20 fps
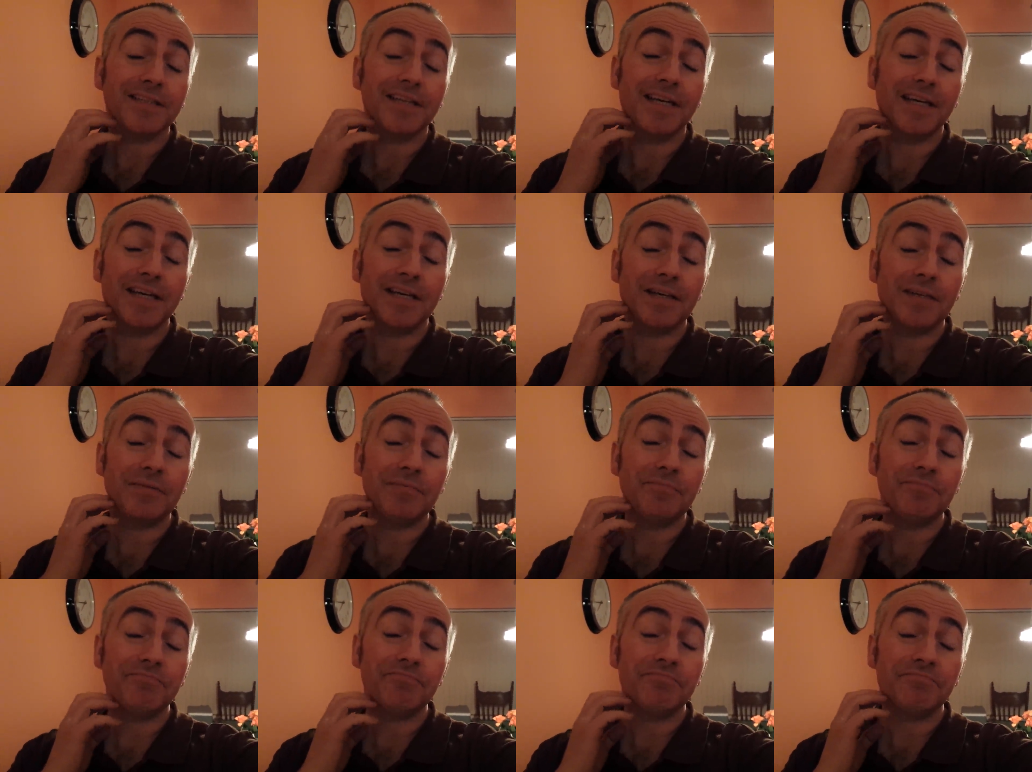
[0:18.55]

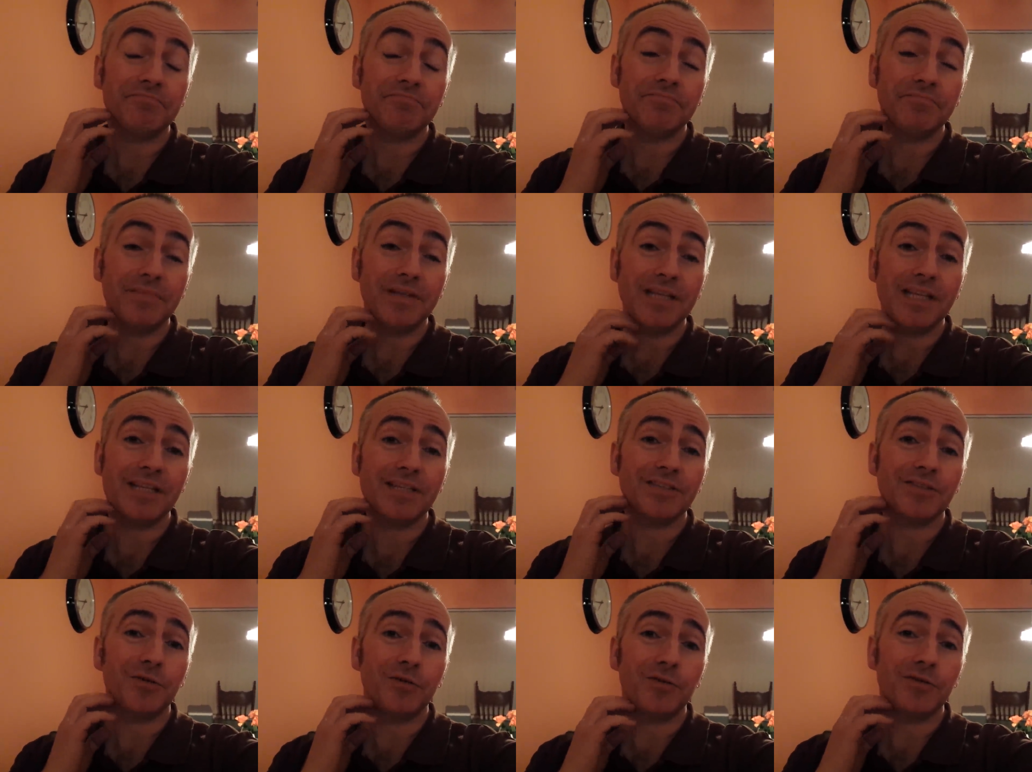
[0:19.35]
My
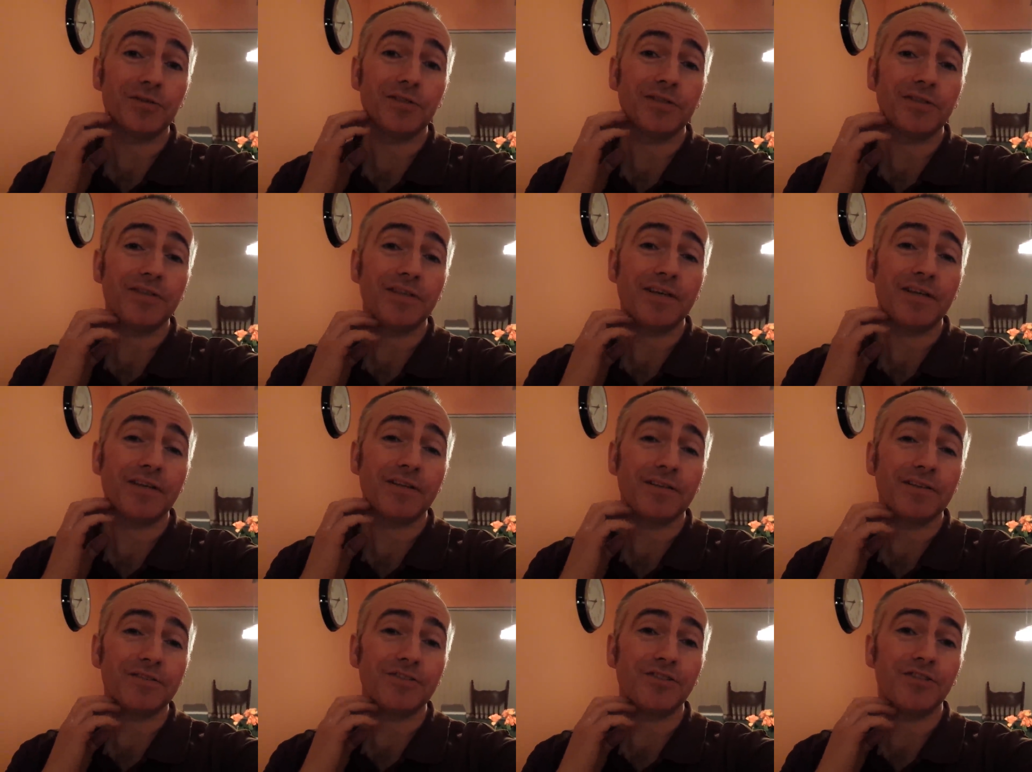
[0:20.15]
last order
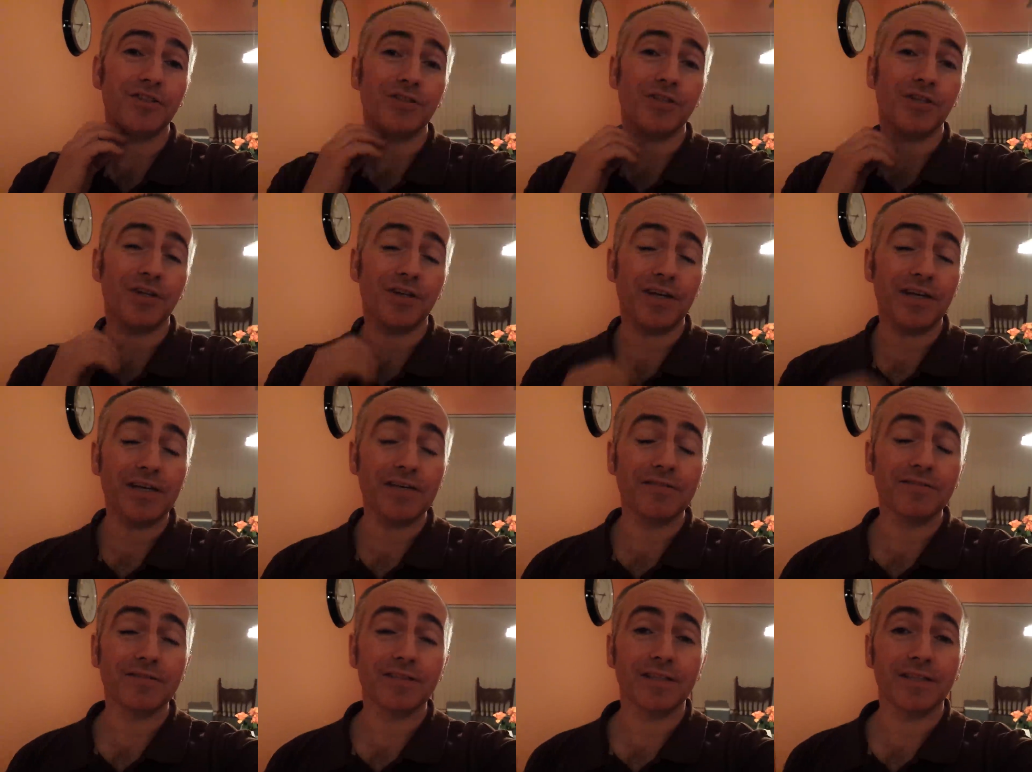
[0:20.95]
there has just
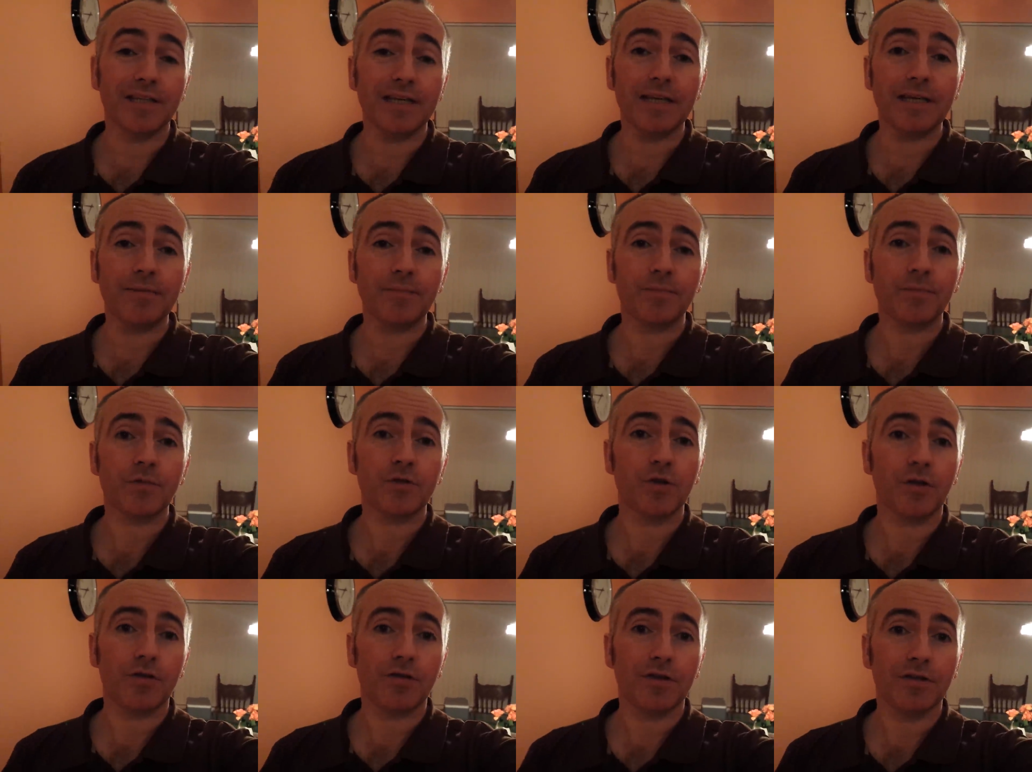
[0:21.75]
arrived today,
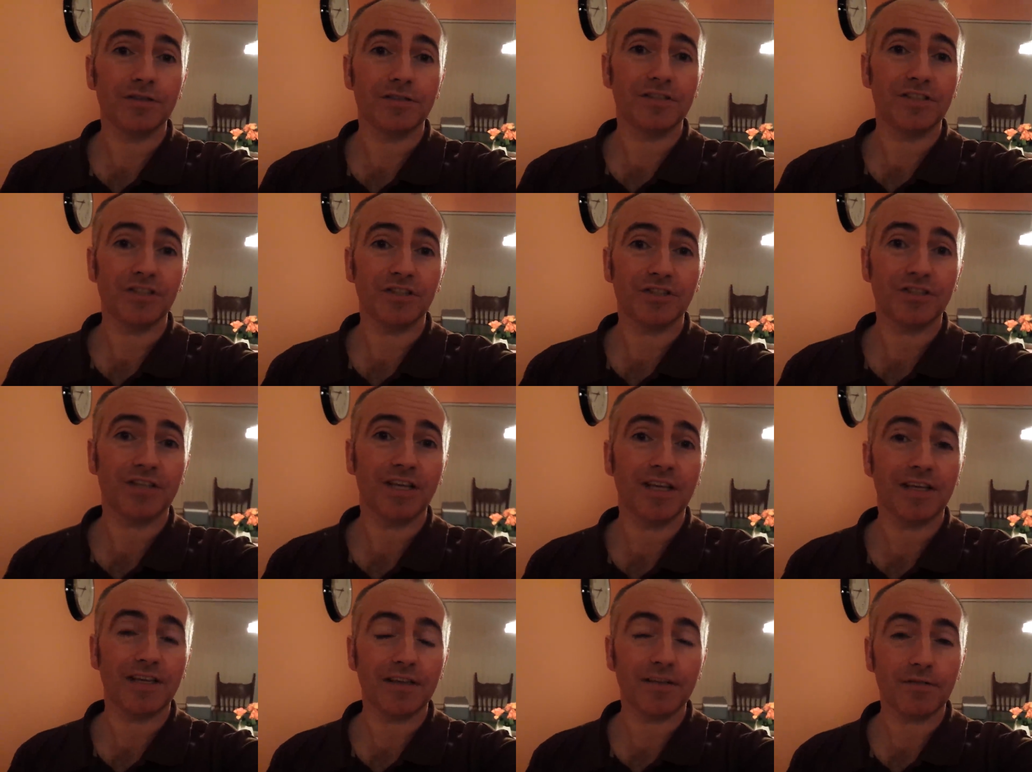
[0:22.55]
so I thought I'd just
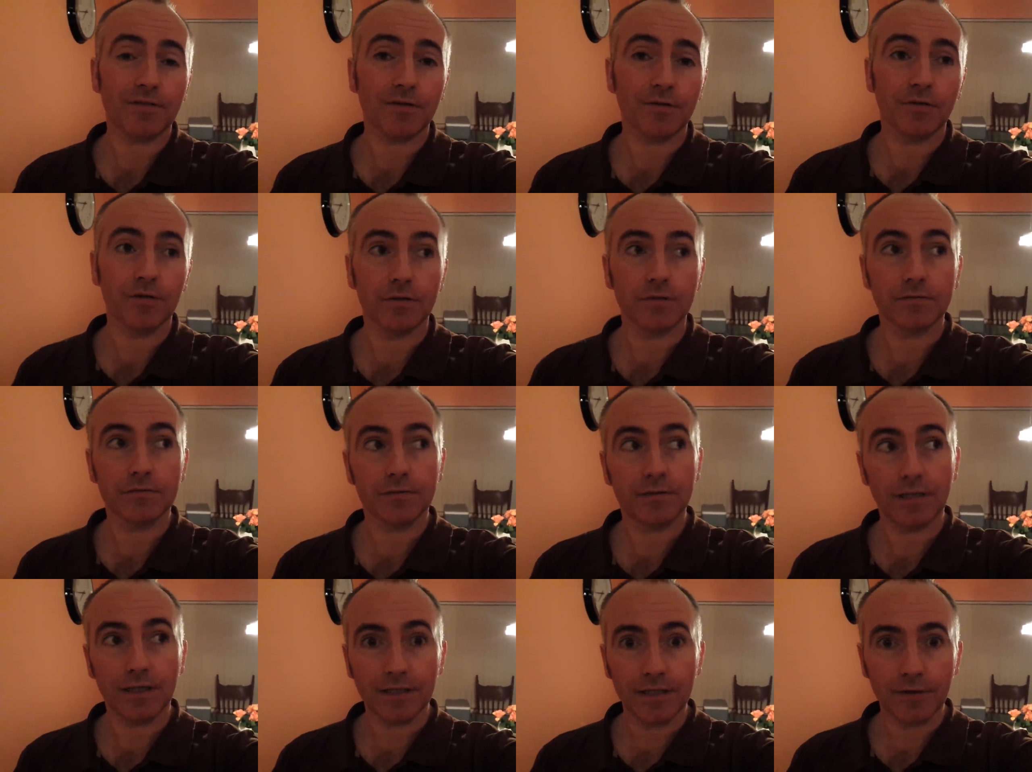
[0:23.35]
take you through
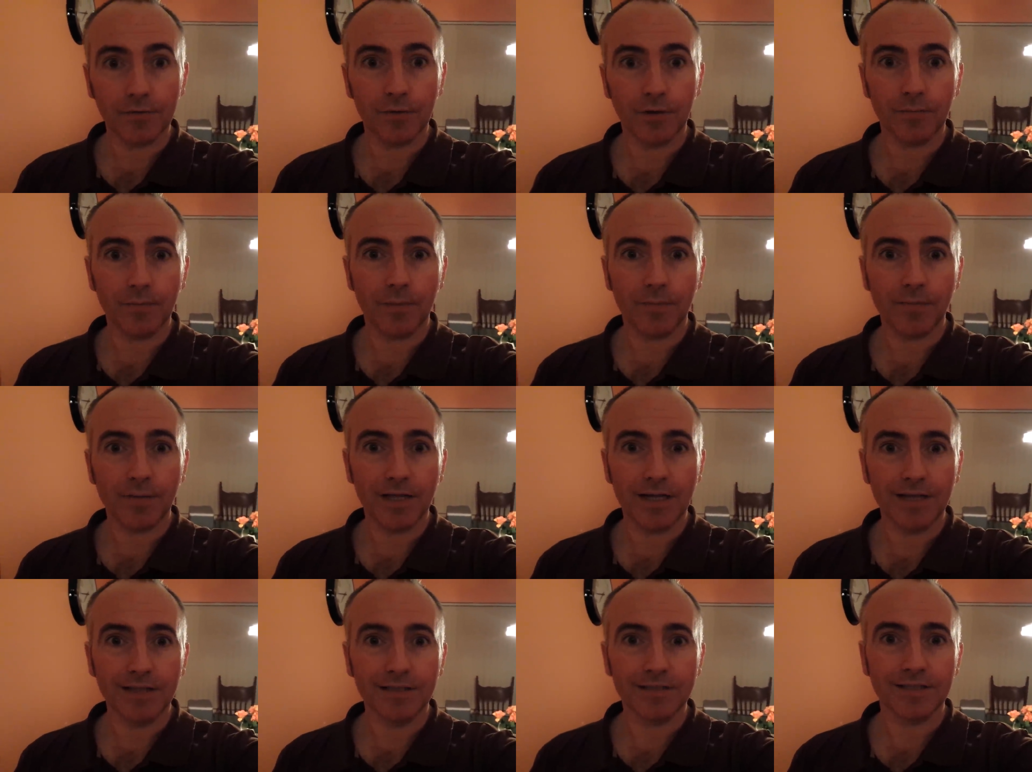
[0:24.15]
it, tell you what my
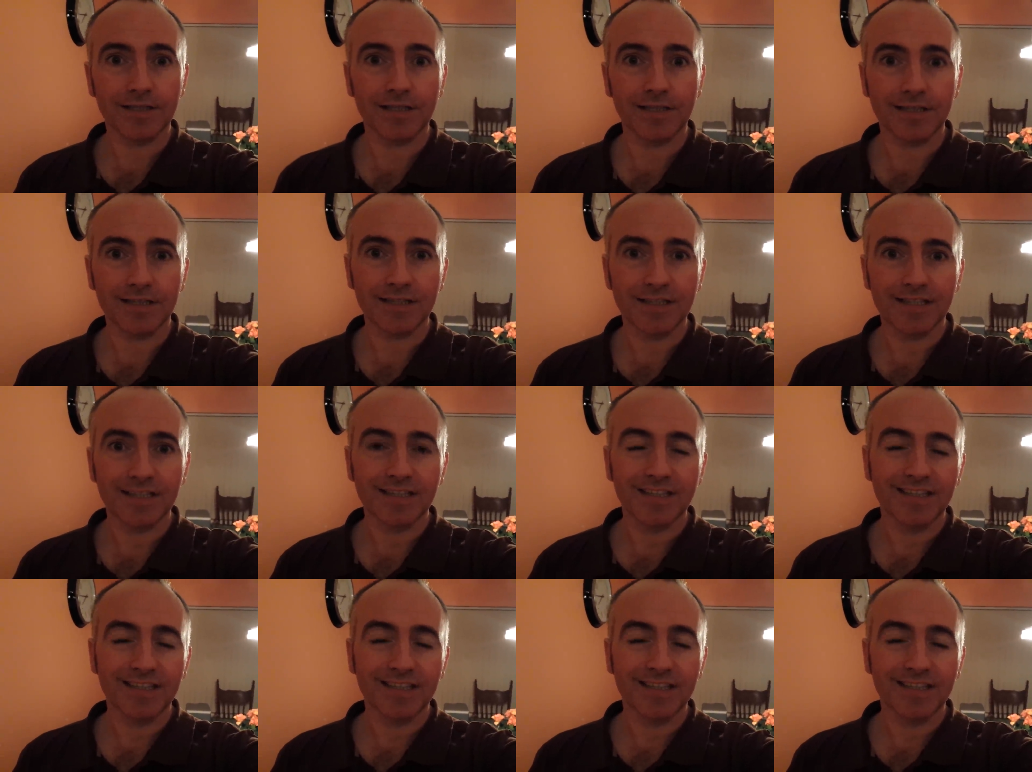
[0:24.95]
plans are,